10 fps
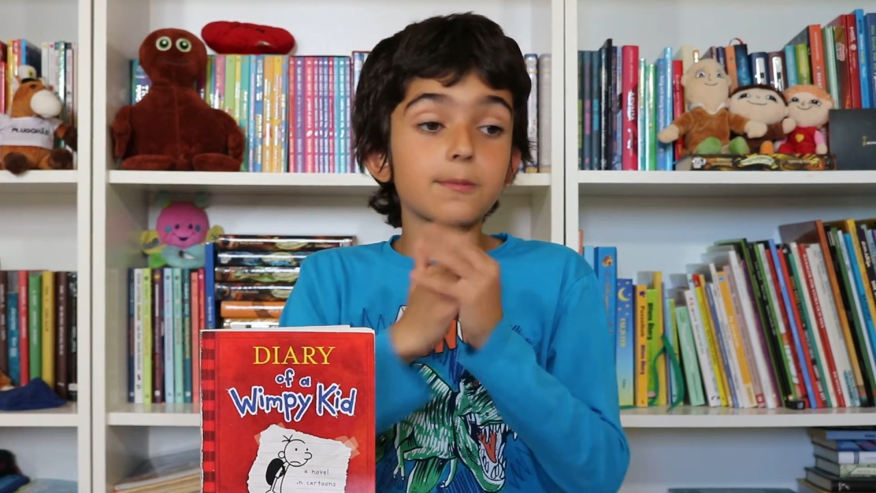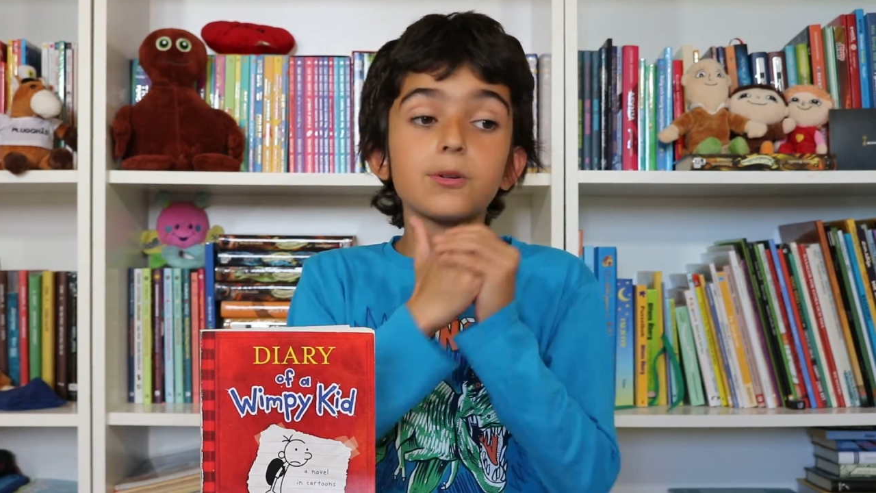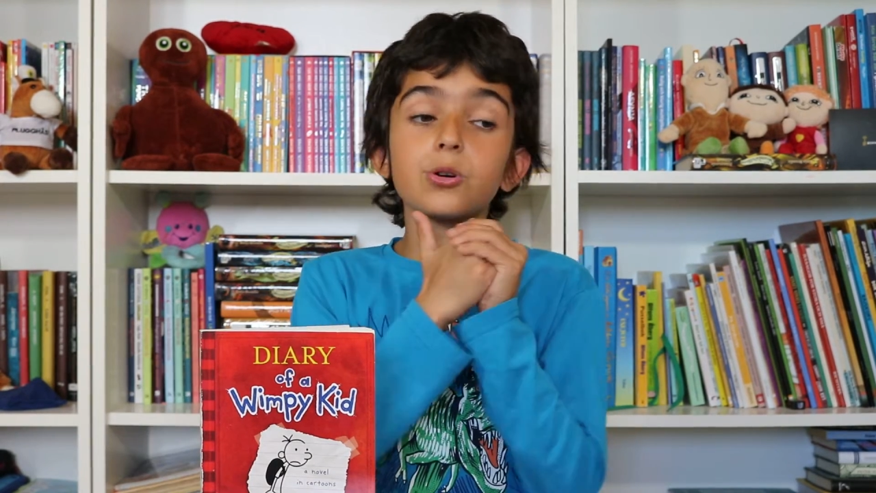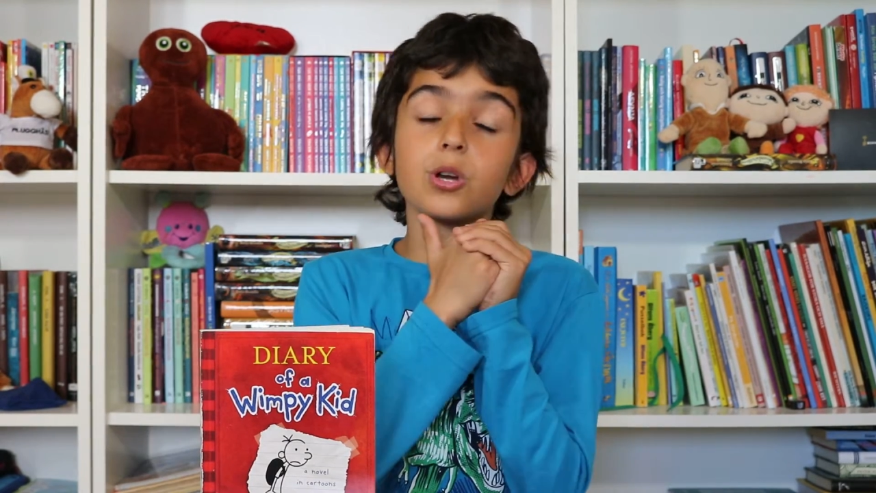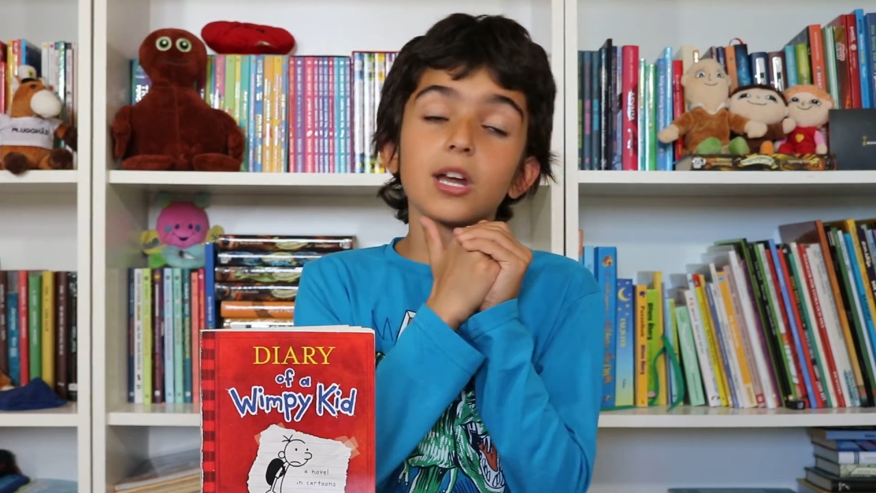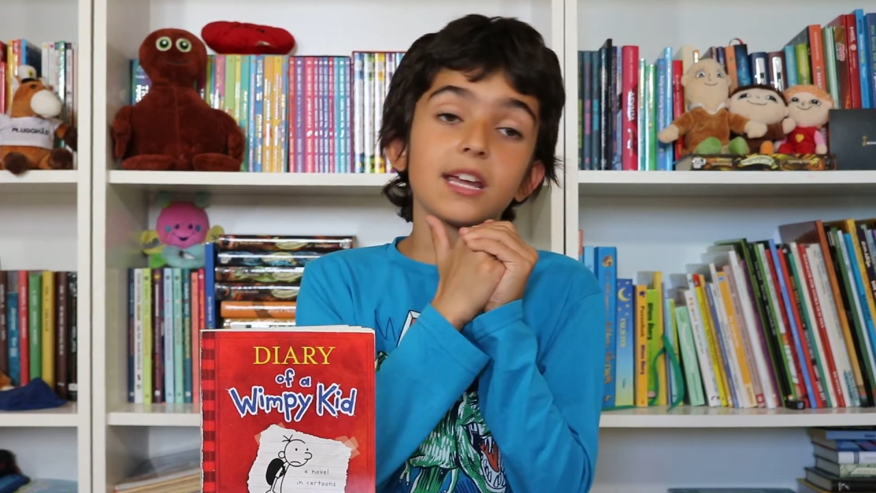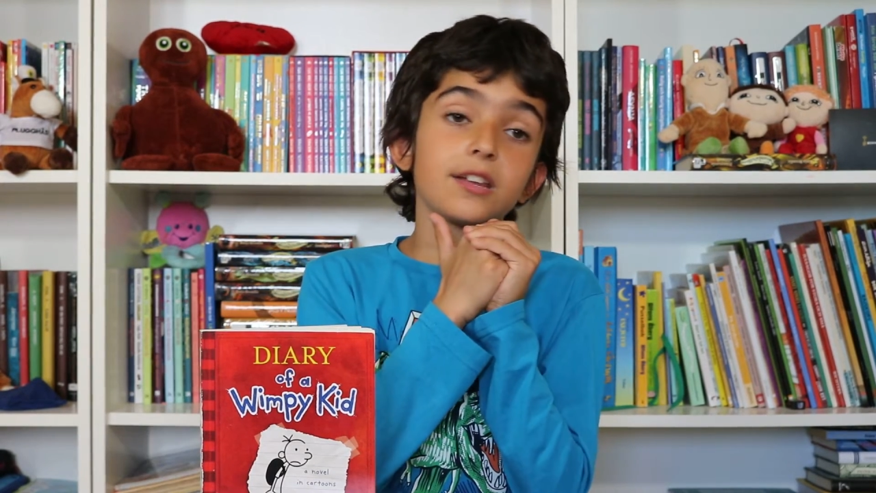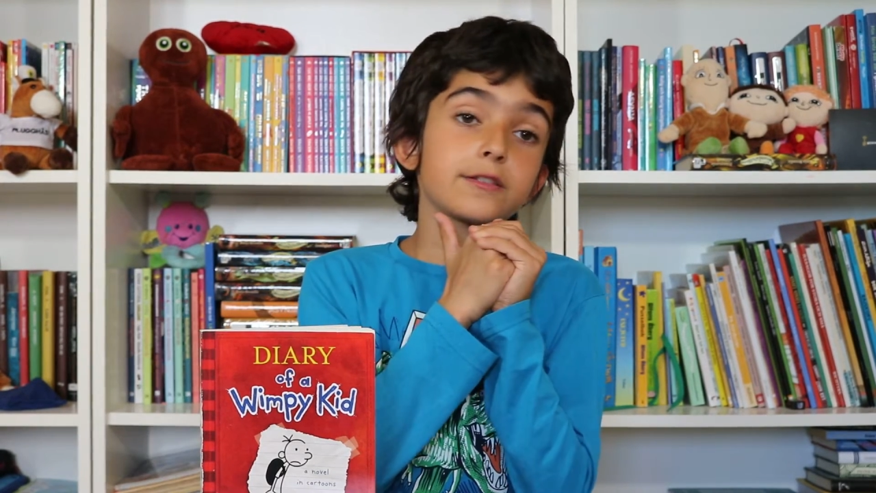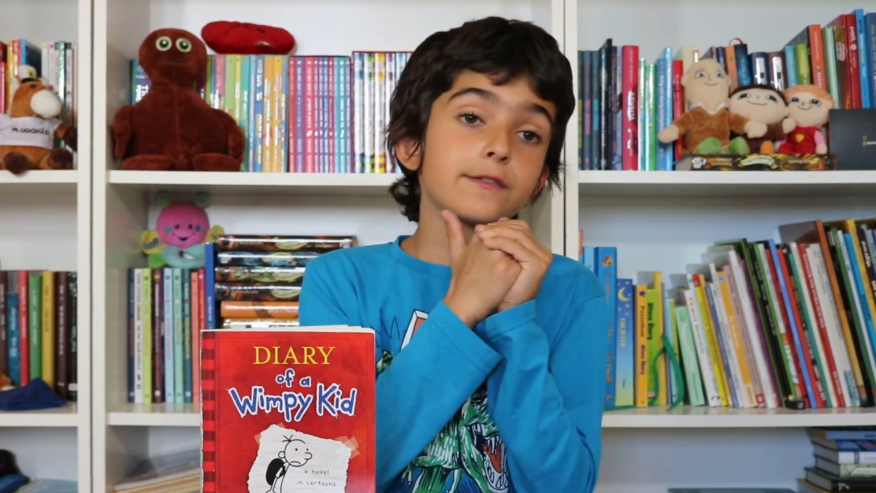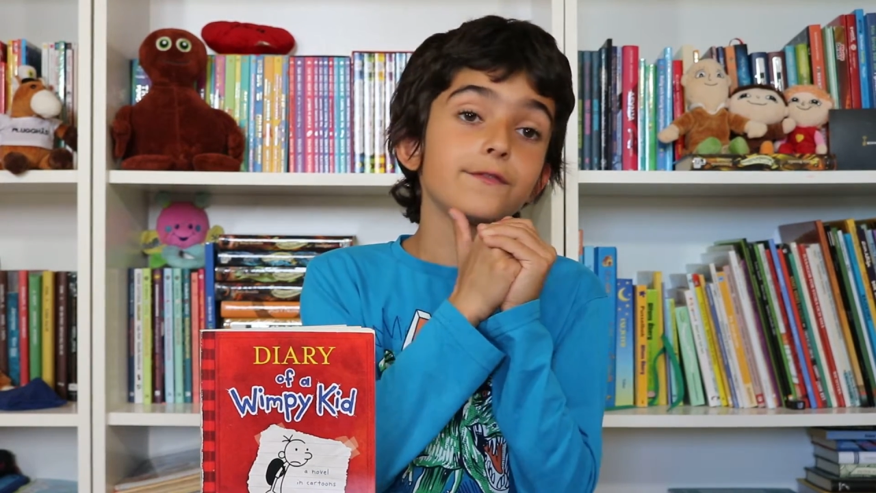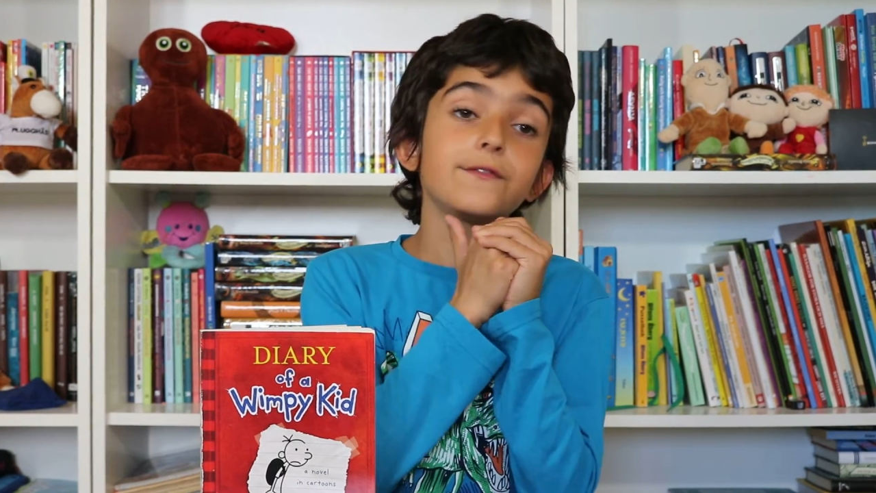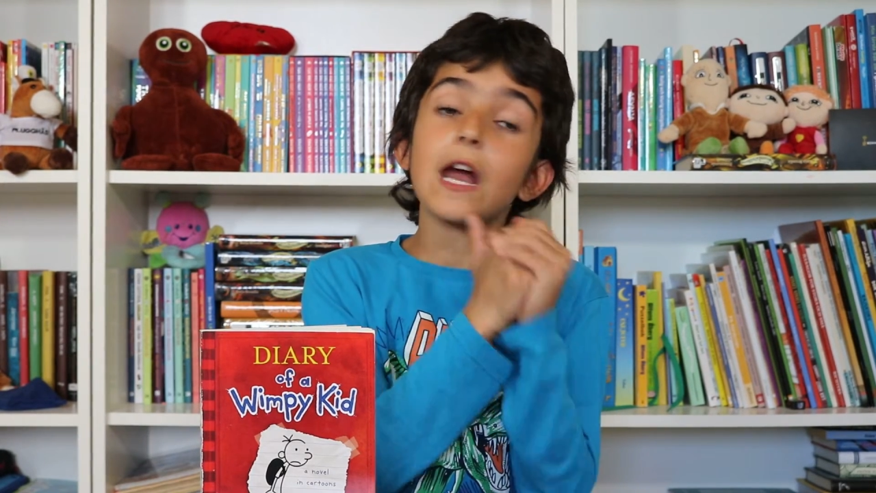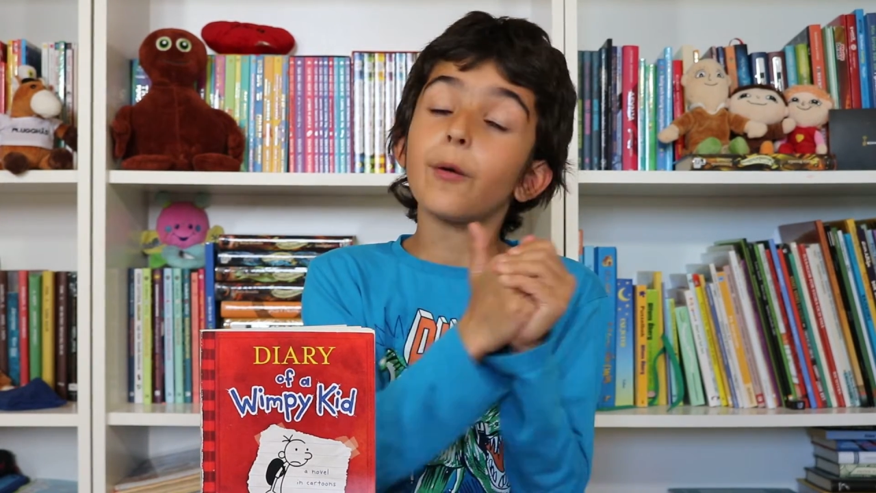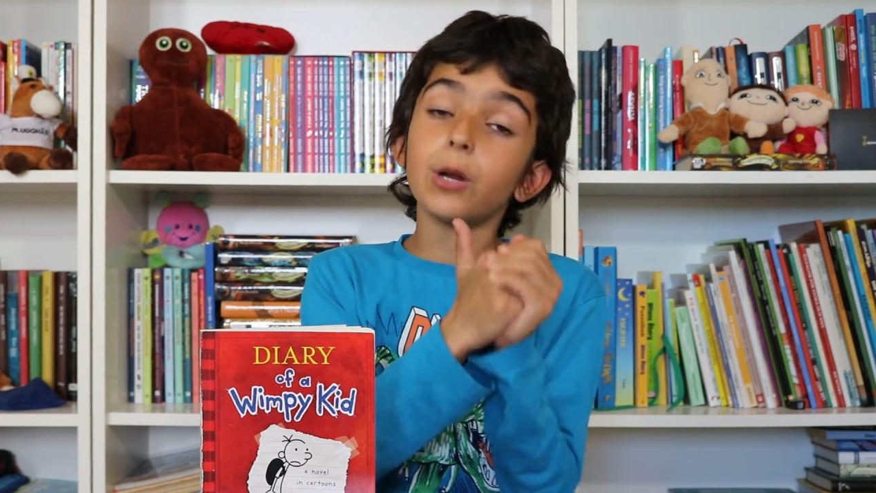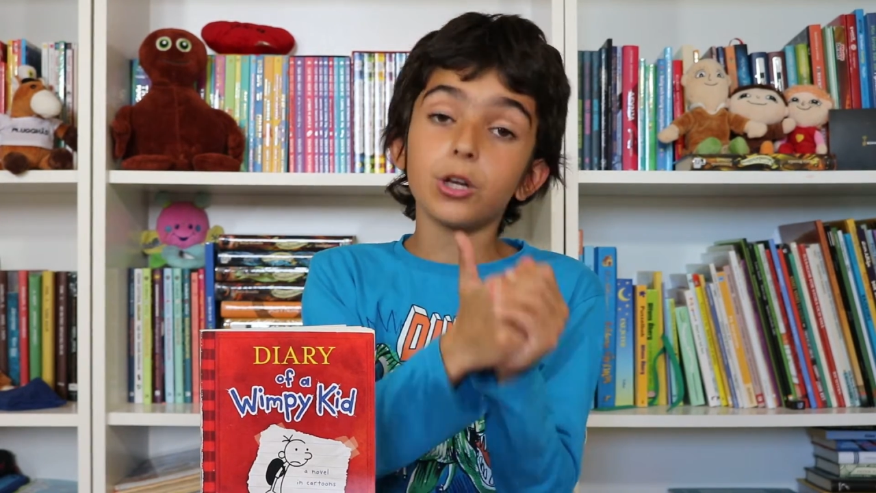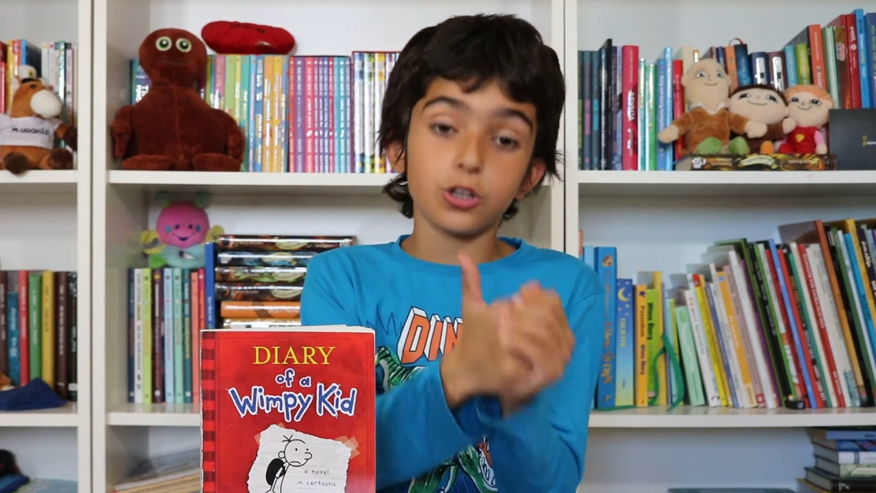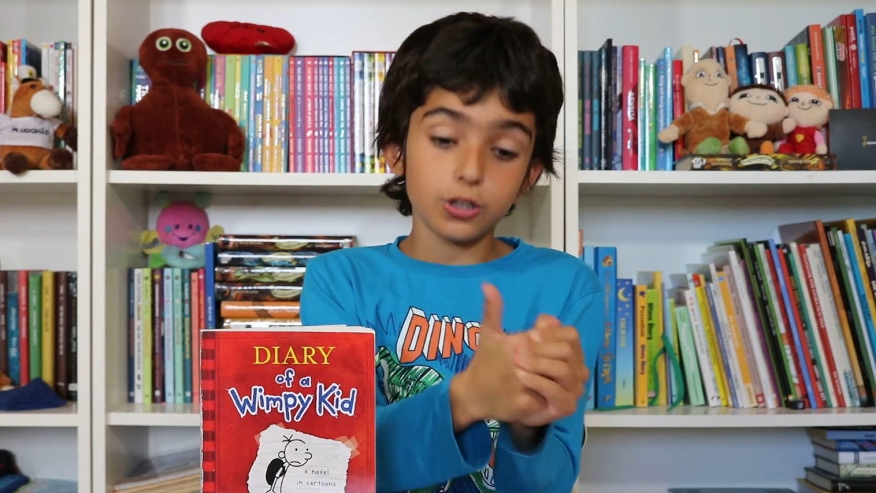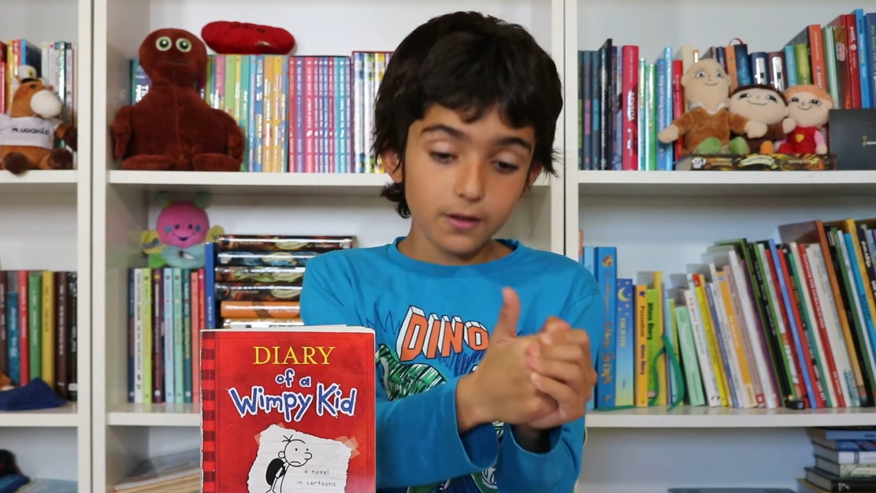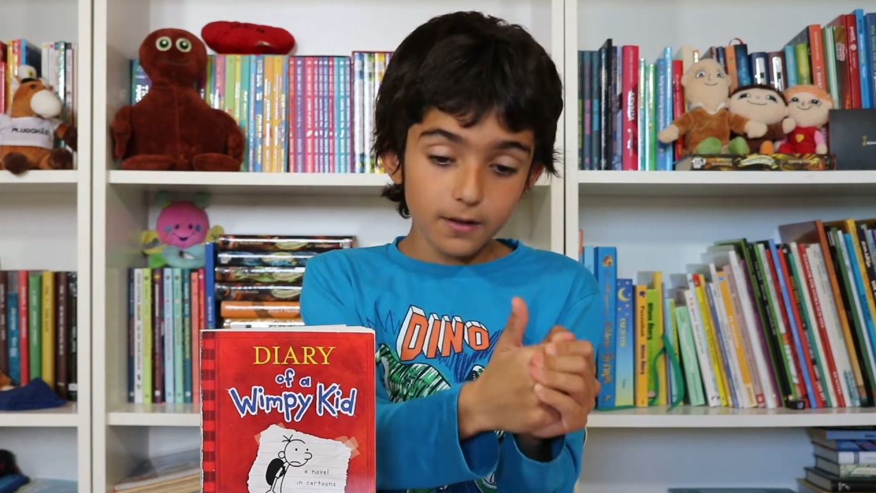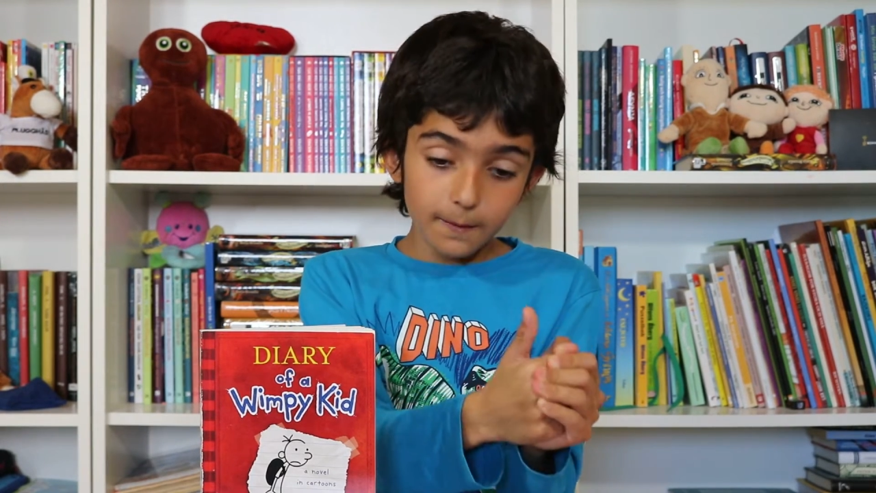book is very
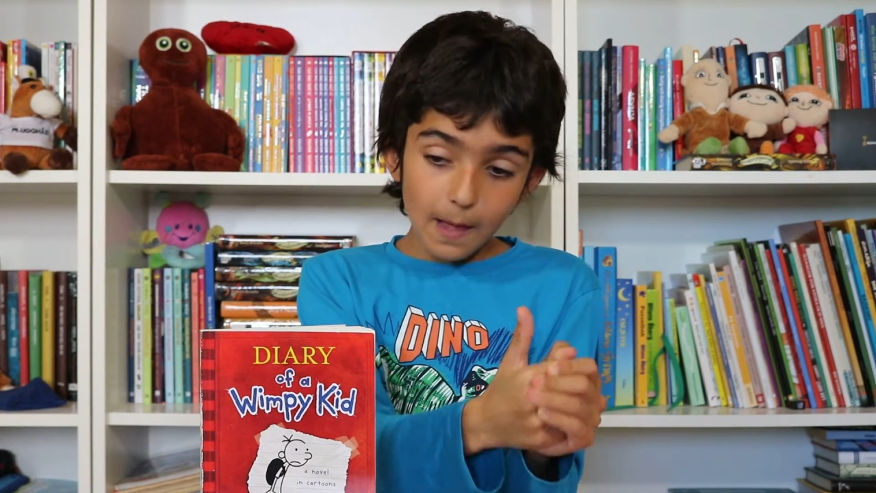good.